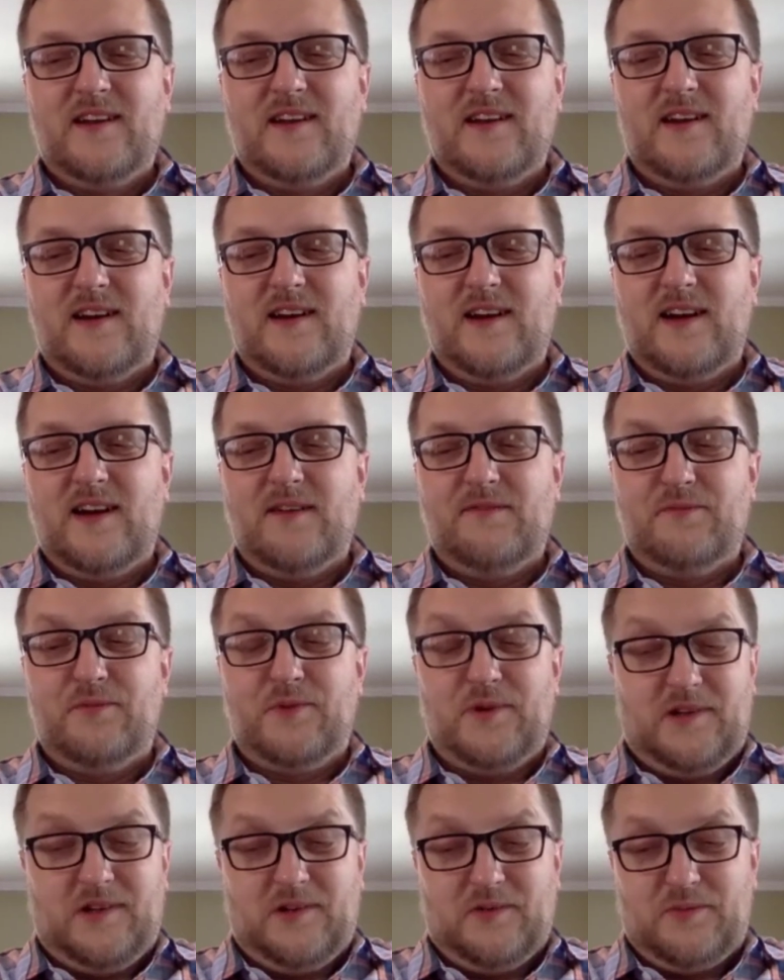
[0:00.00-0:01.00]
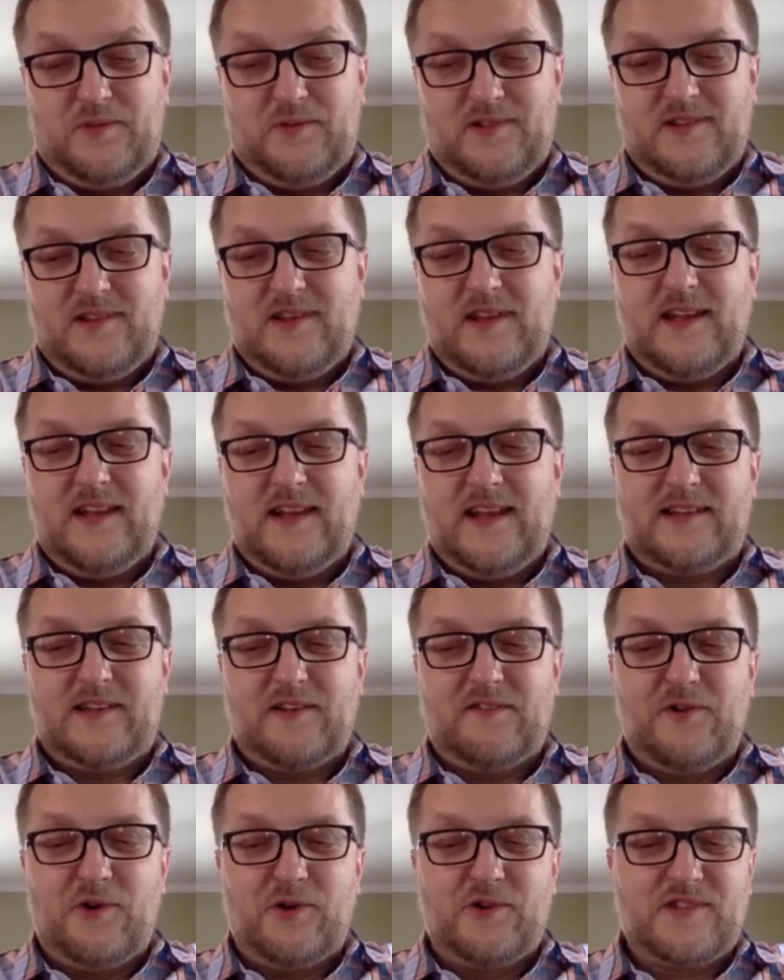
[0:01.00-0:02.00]
We not like the
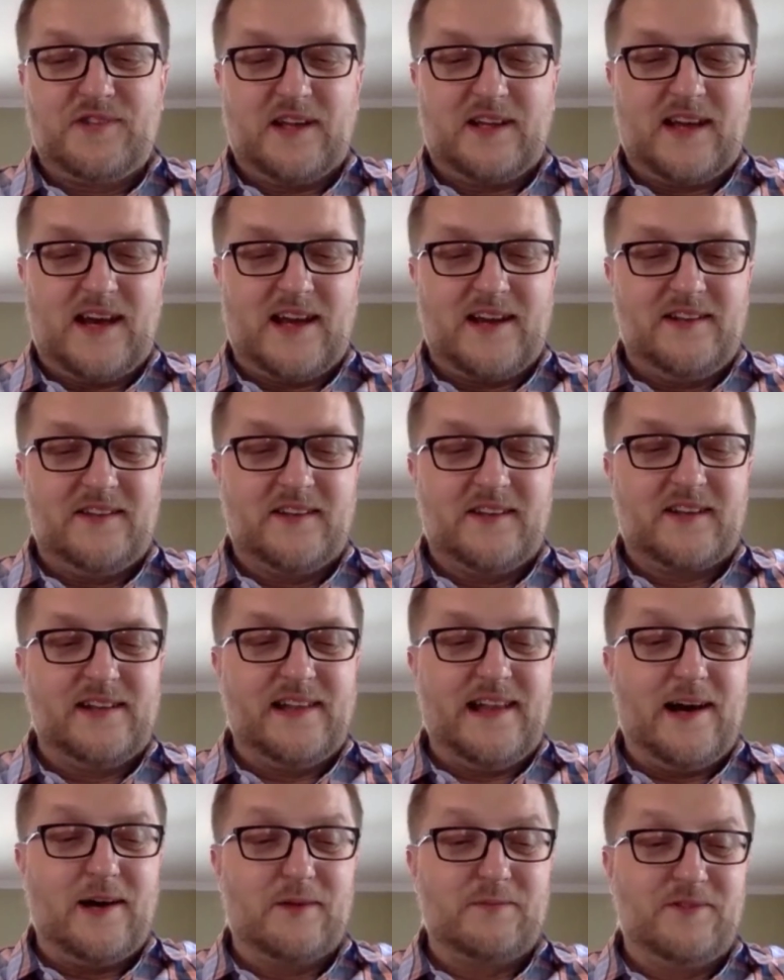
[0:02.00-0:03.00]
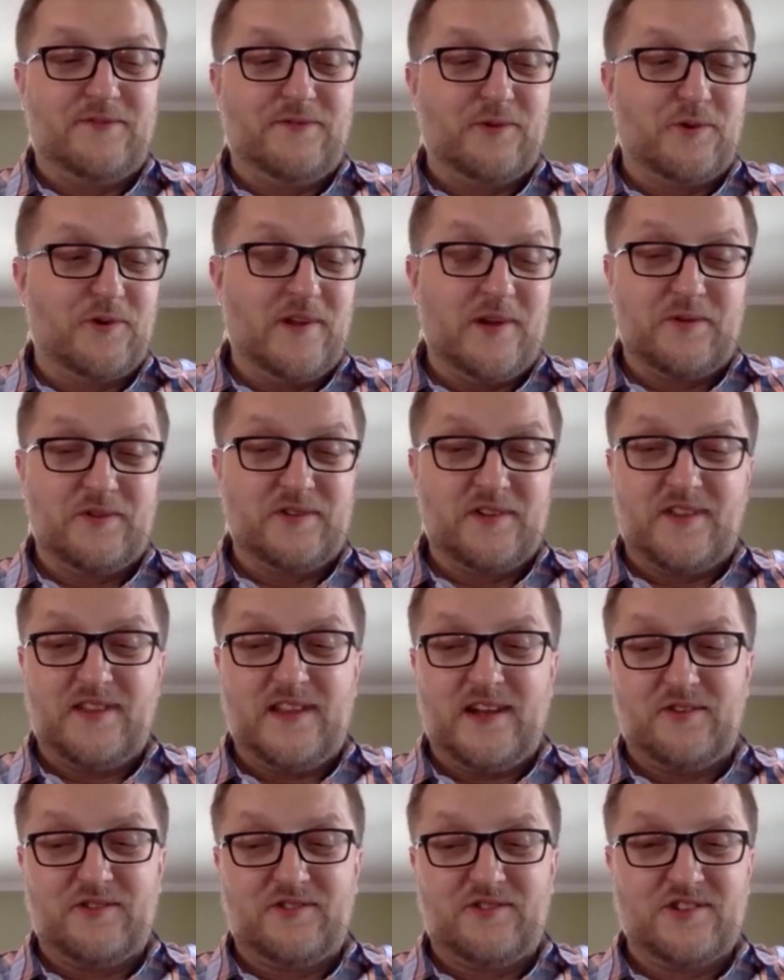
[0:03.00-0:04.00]
folks that got into cloud before there was
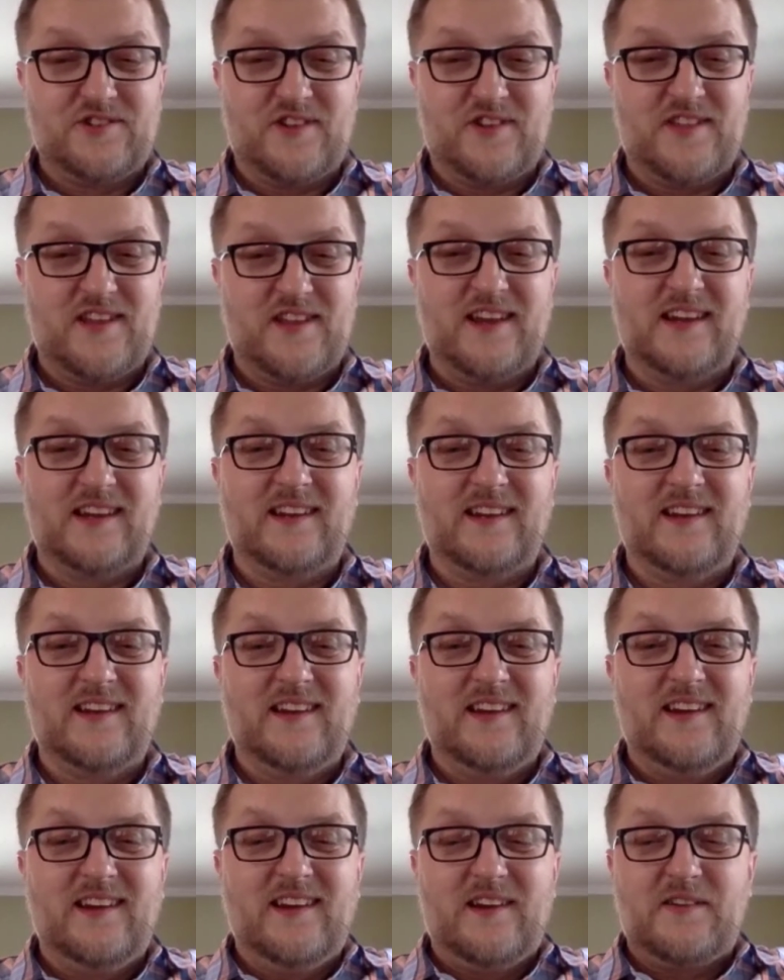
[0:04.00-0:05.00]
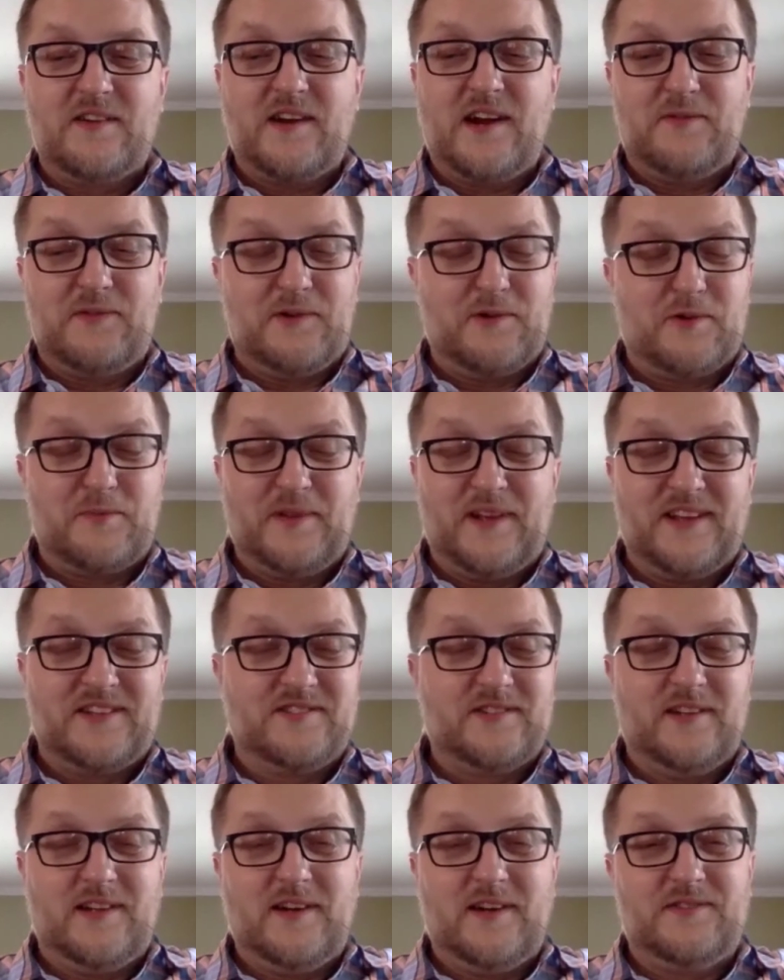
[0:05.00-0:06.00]
such a thing, right? We were
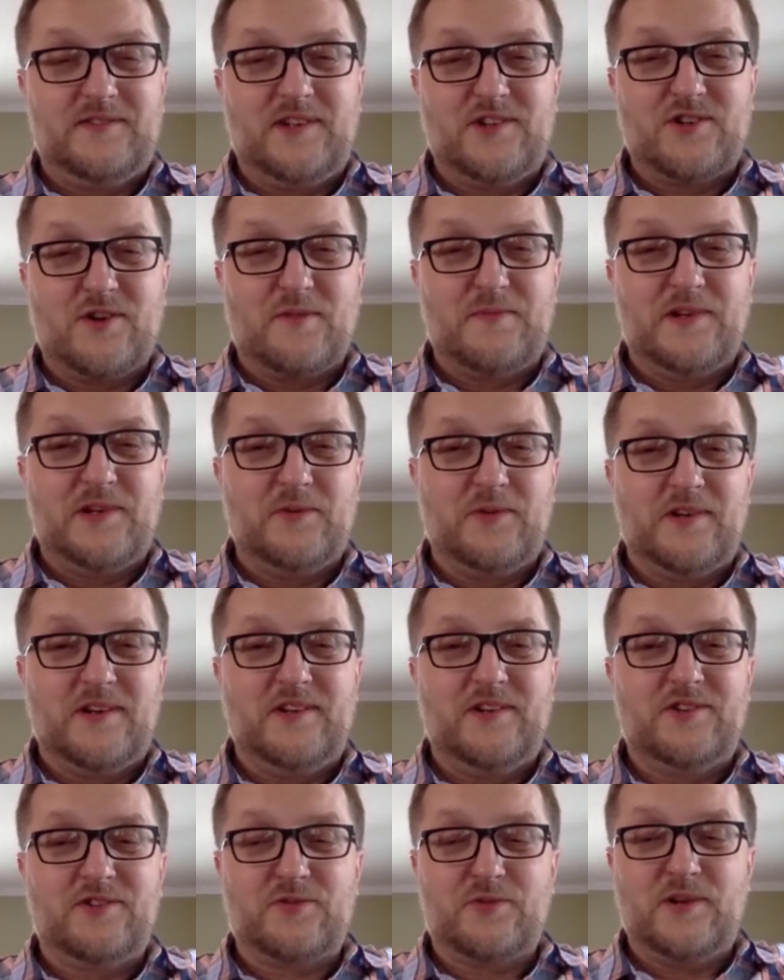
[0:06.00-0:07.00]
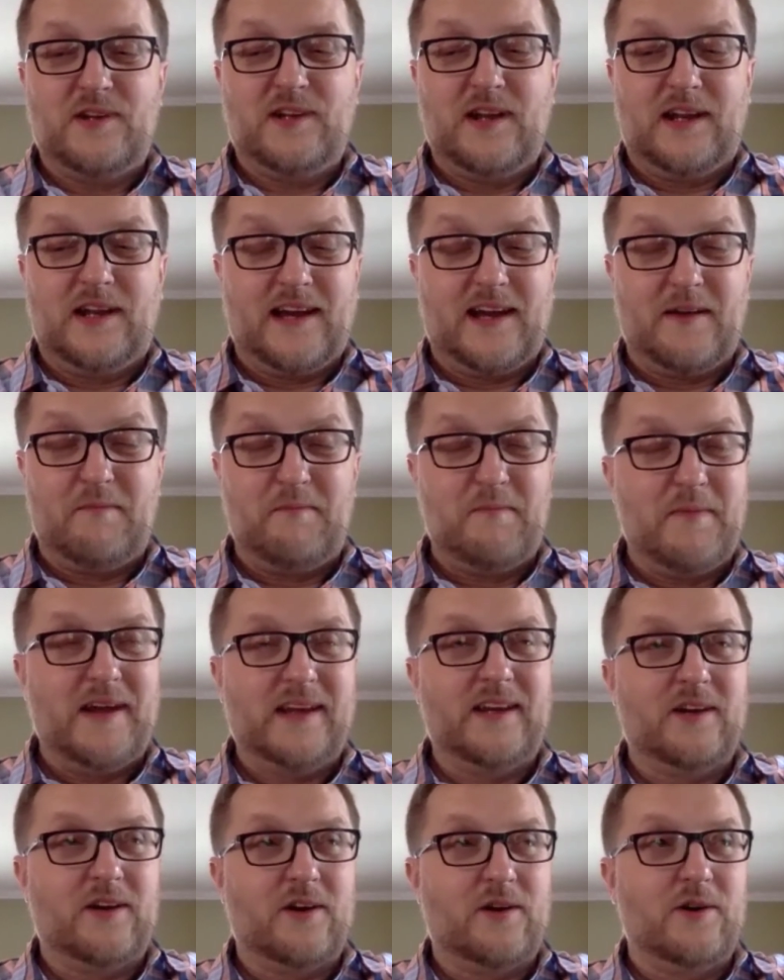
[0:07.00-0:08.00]
blessed enough to jump into an industry and kind of
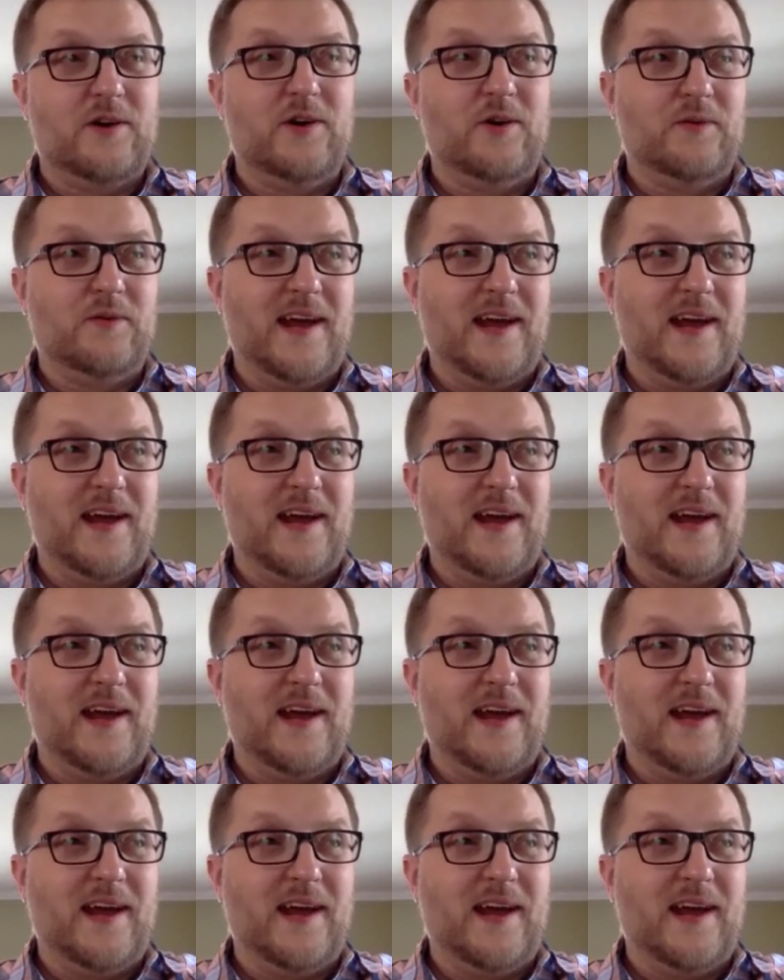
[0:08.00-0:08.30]
make it our own.